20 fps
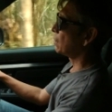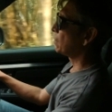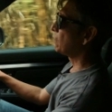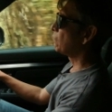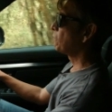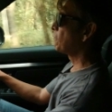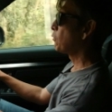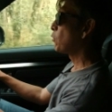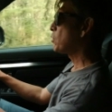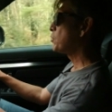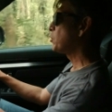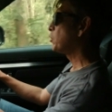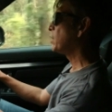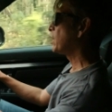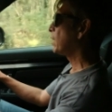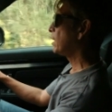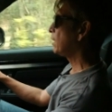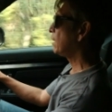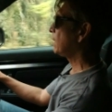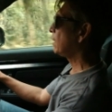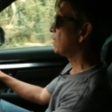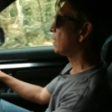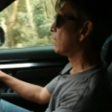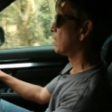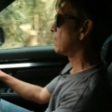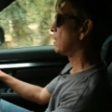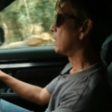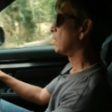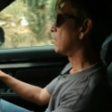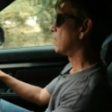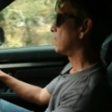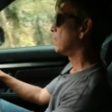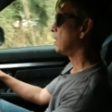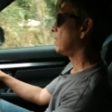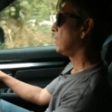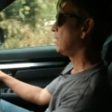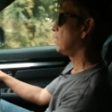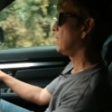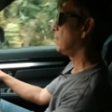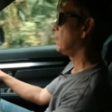Unfortunately,
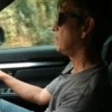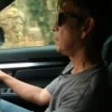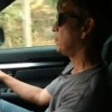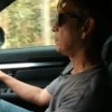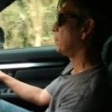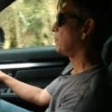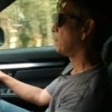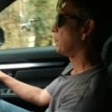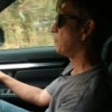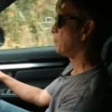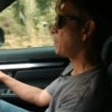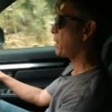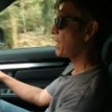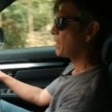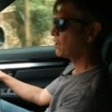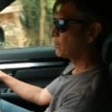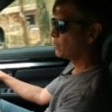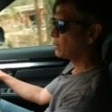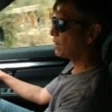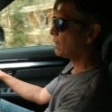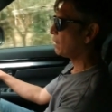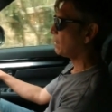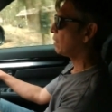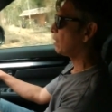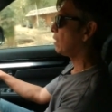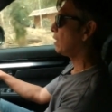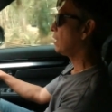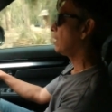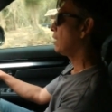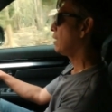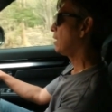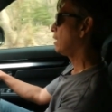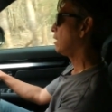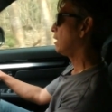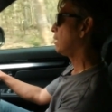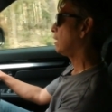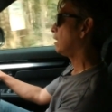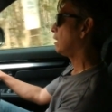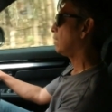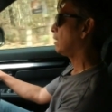the battery in
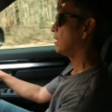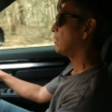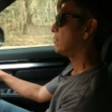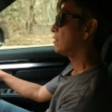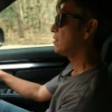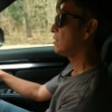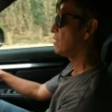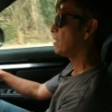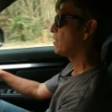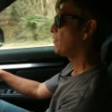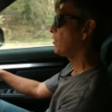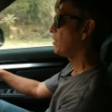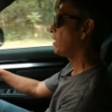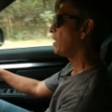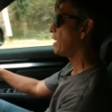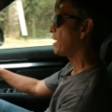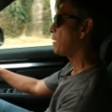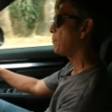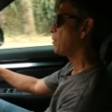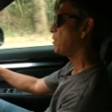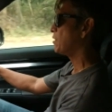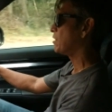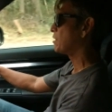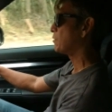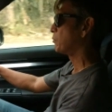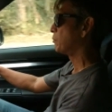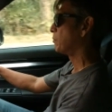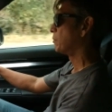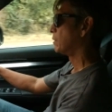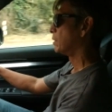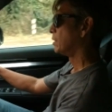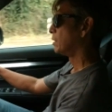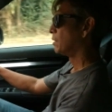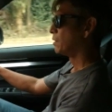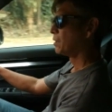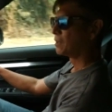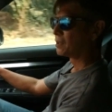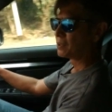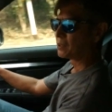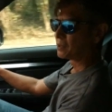the CRV hybrid is
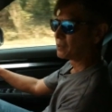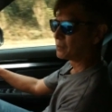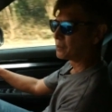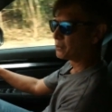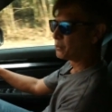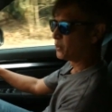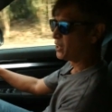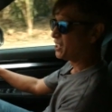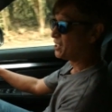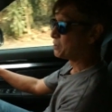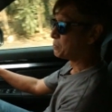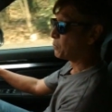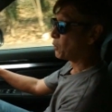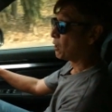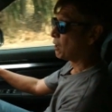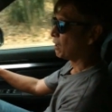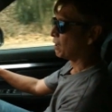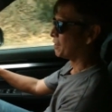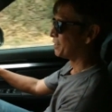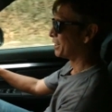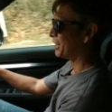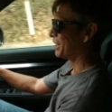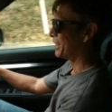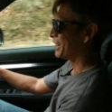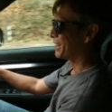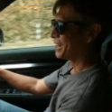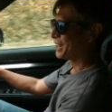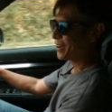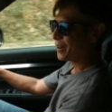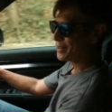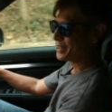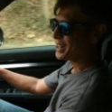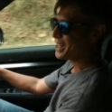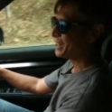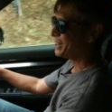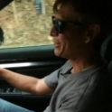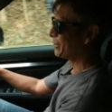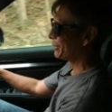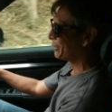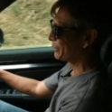really small.
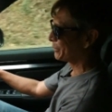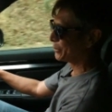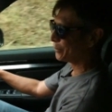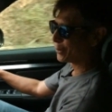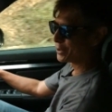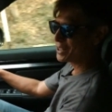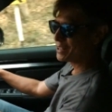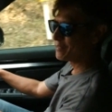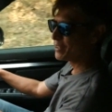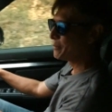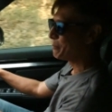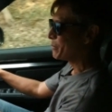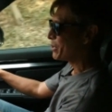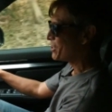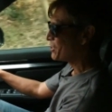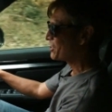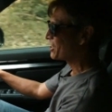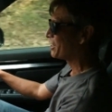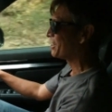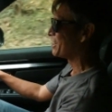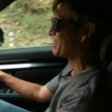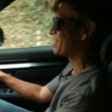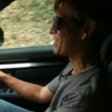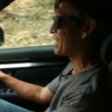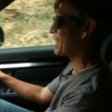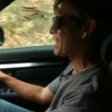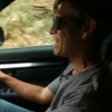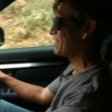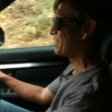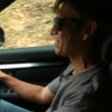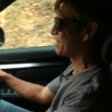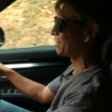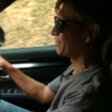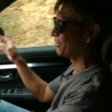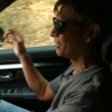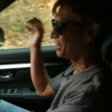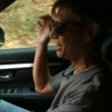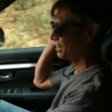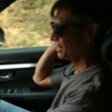Honda won't even mention the size of